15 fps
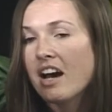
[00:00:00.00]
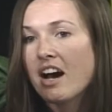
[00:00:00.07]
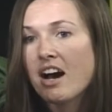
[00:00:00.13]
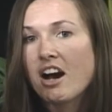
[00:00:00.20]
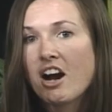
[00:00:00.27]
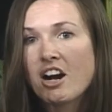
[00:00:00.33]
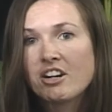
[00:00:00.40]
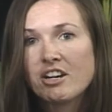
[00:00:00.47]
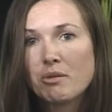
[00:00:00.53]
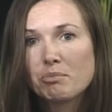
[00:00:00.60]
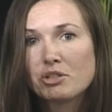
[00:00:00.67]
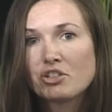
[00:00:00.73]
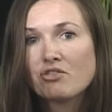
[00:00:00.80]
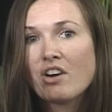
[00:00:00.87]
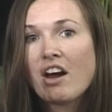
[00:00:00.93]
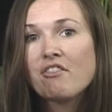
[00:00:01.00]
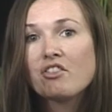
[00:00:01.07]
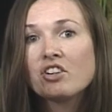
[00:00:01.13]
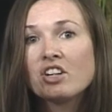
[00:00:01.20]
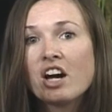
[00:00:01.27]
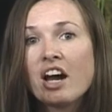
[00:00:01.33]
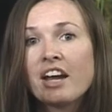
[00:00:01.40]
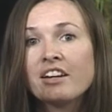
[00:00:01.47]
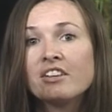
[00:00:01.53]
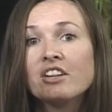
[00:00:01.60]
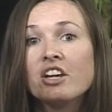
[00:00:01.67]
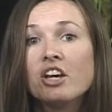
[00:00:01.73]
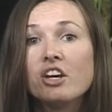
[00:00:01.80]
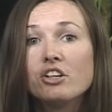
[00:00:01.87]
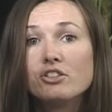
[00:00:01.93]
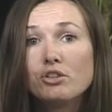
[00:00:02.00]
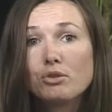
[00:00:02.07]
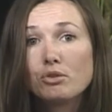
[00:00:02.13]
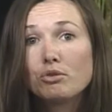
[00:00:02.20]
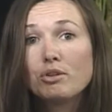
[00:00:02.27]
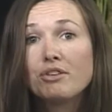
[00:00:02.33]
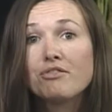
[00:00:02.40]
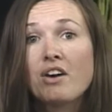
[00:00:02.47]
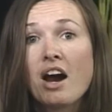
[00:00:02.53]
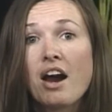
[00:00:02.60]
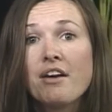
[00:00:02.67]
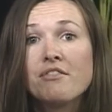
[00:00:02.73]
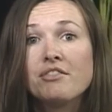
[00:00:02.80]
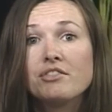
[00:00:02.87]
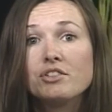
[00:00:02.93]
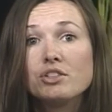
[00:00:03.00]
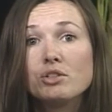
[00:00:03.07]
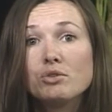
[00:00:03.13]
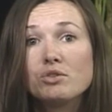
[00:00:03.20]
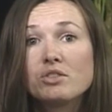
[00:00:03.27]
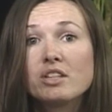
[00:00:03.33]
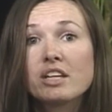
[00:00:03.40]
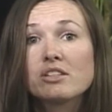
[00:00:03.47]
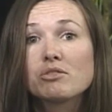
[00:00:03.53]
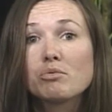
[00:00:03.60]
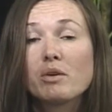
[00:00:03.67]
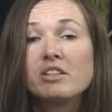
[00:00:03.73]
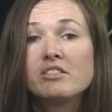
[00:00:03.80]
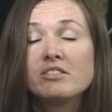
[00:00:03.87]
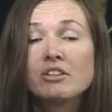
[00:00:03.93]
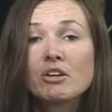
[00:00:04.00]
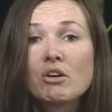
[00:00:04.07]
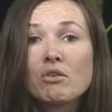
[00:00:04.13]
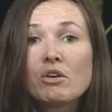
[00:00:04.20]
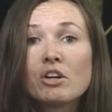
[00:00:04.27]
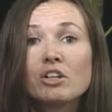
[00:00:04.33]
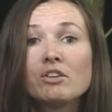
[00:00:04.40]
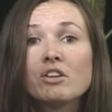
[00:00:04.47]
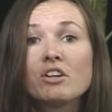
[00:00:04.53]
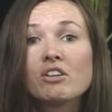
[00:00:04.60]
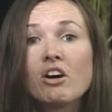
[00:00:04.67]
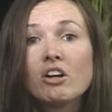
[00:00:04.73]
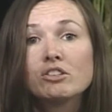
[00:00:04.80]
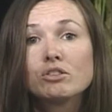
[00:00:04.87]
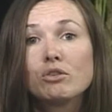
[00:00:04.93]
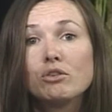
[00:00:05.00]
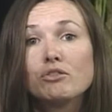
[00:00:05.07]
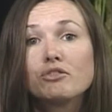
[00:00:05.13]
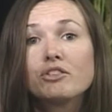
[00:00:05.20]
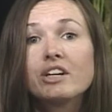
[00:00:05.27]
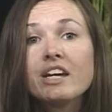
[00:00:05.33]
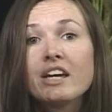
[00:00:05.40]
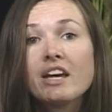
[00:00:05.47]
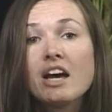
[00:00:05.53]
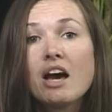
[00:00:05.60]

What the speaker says: Our number's 519-235-2610, or you can call toll free